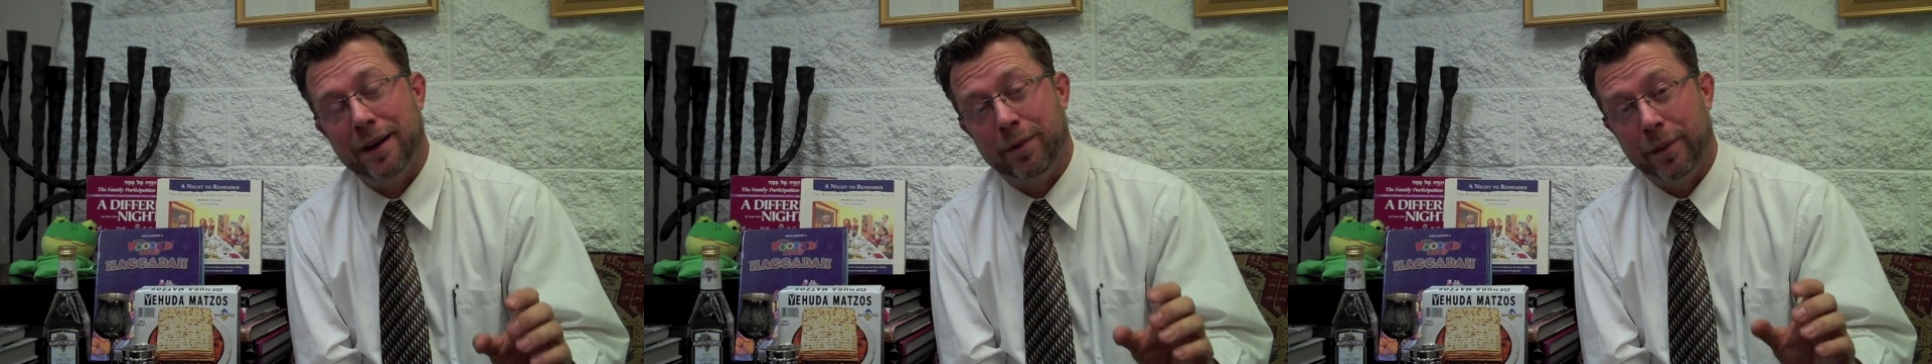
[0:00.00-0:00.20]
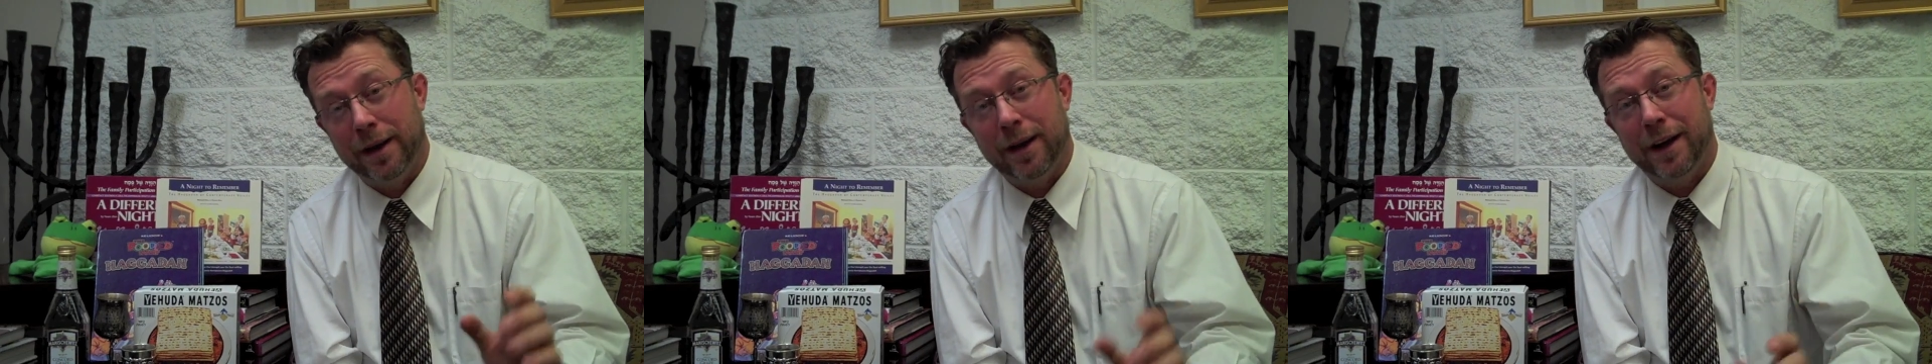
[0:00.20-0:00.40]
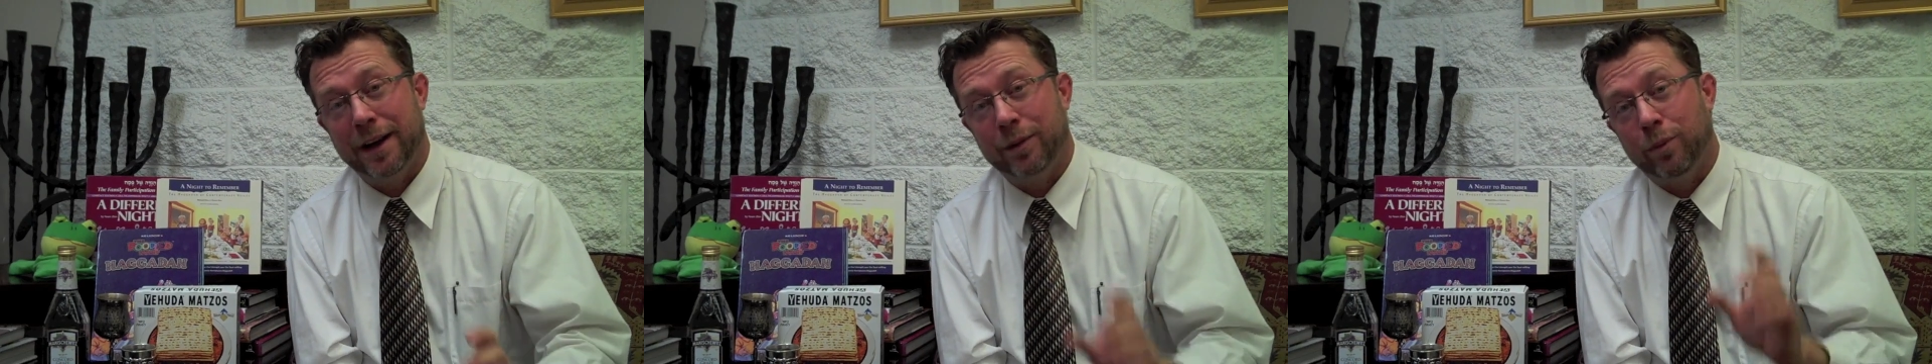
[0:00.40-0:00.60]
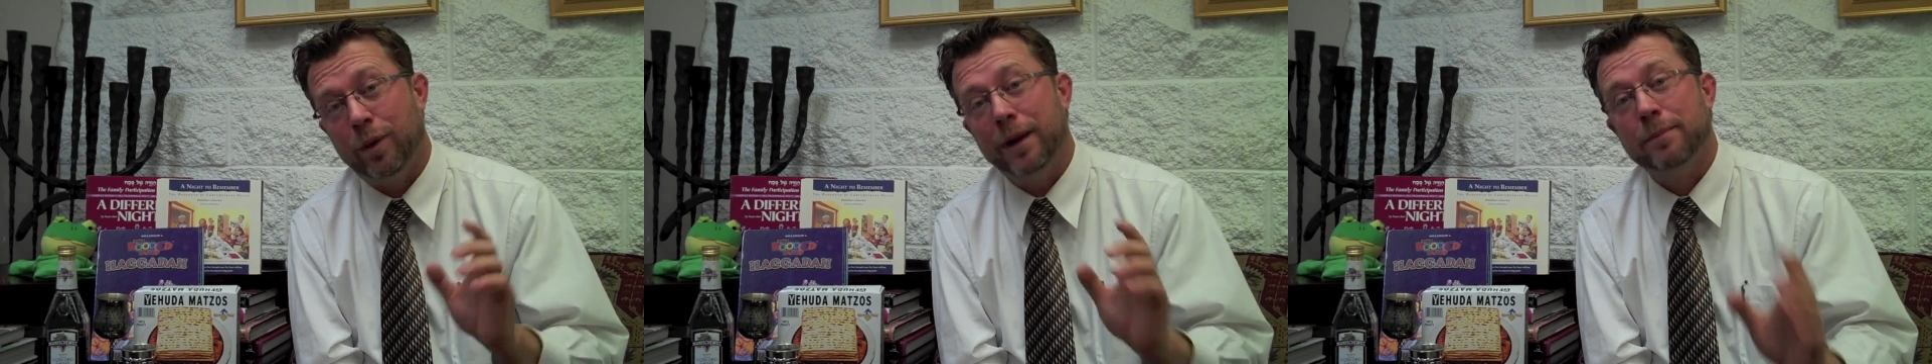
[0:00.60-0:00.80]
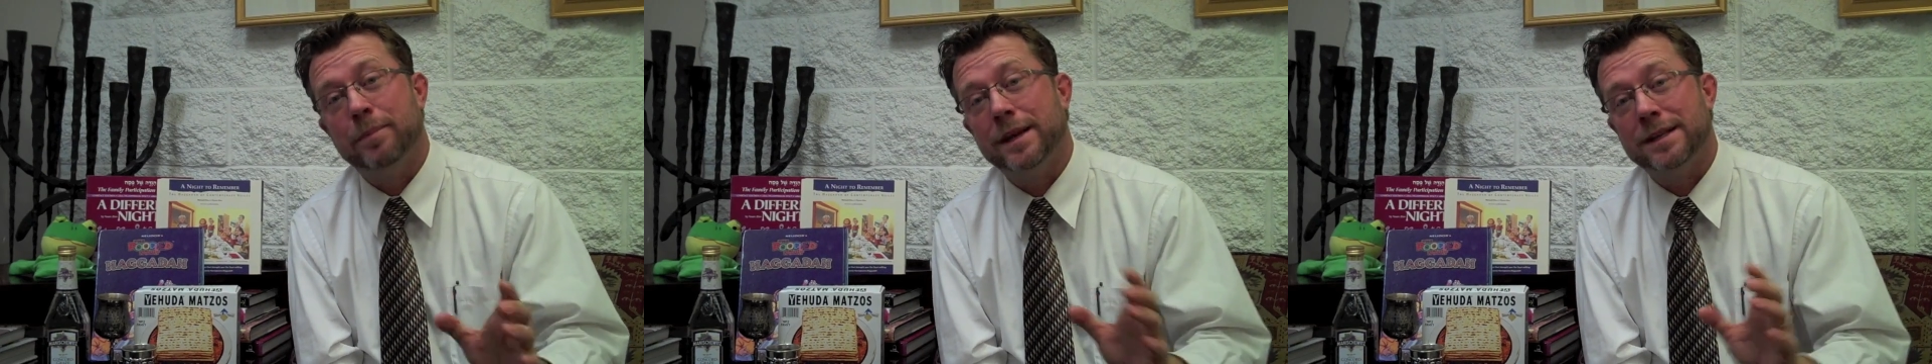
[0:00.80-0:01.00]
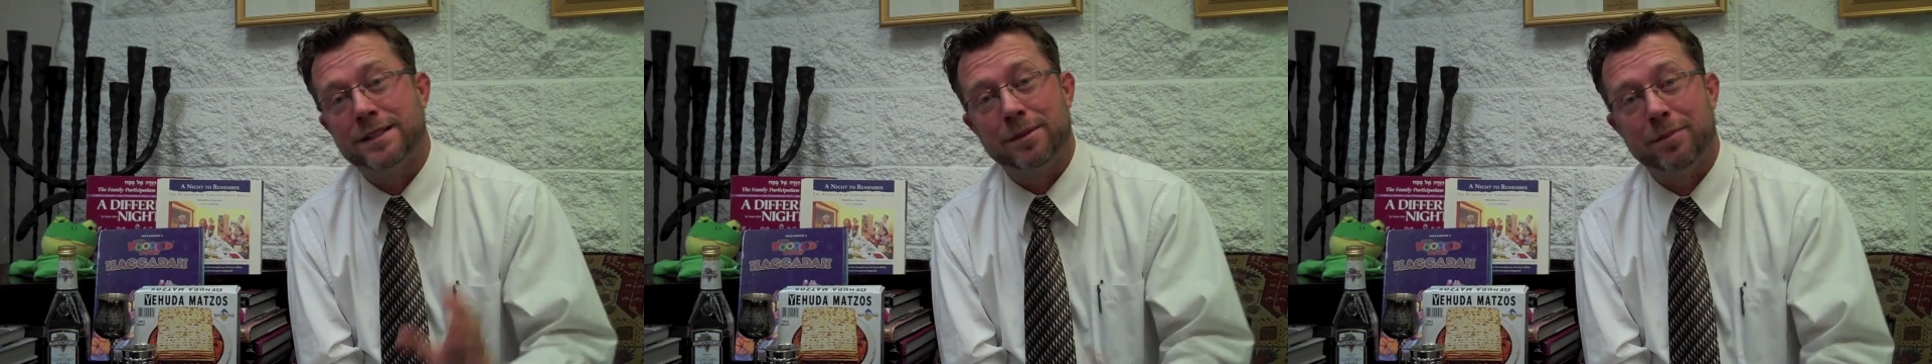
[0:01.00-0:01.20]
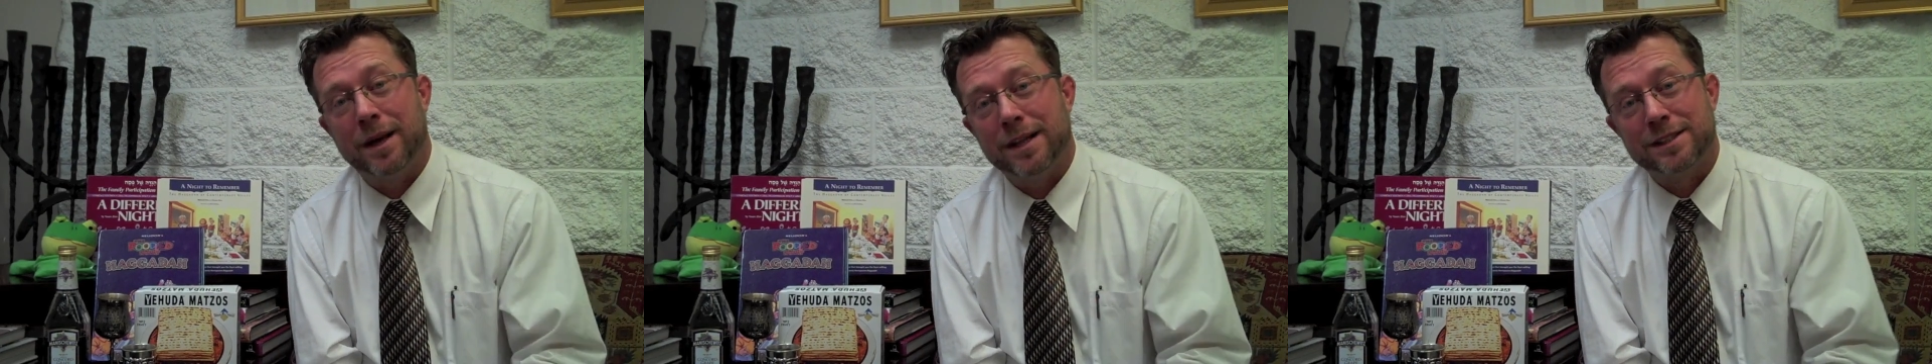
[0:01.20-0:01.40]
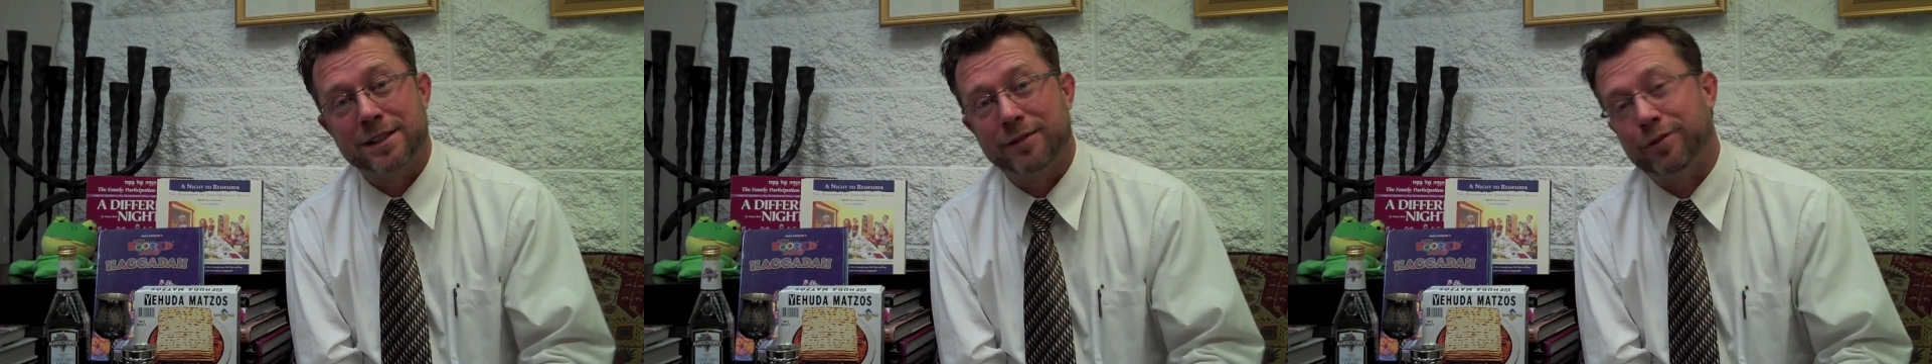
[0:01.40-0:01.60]
and we hide one piece of
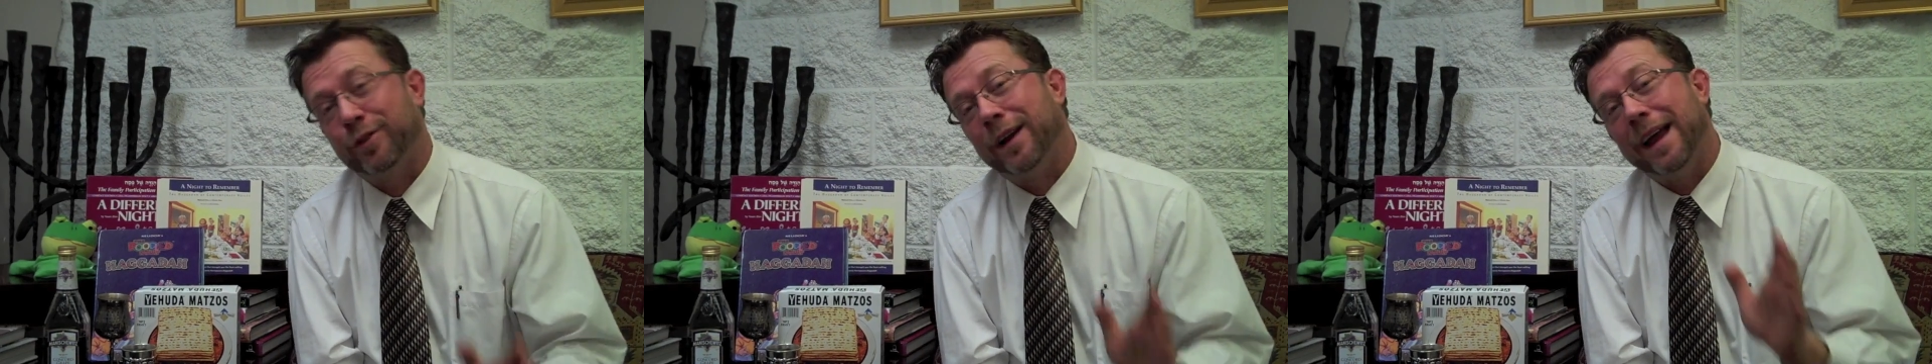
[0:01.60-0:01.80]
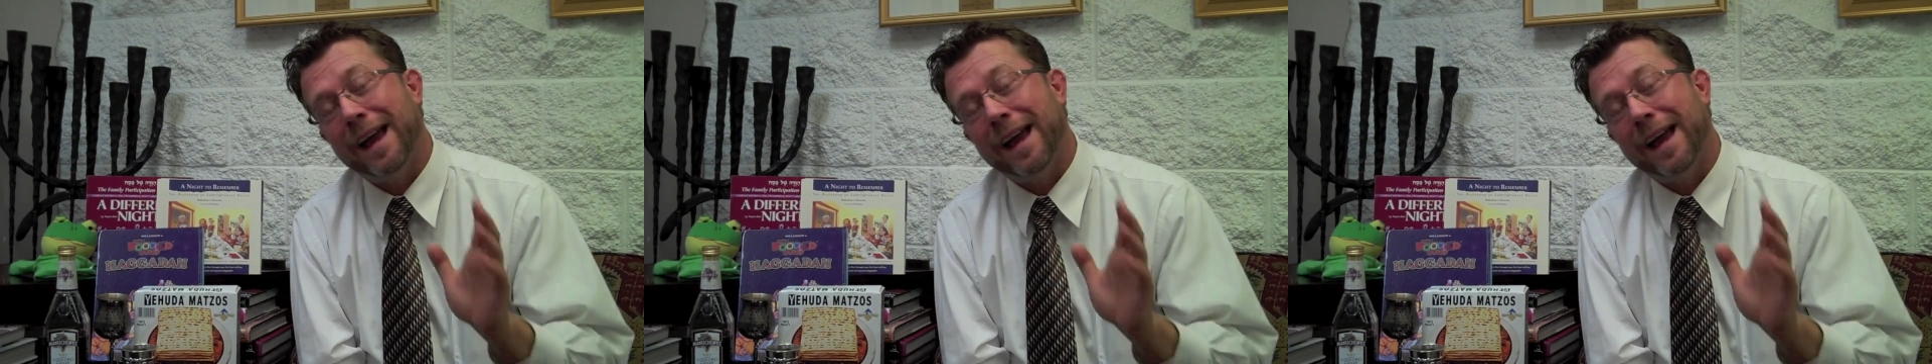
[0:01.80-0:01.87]
matzah for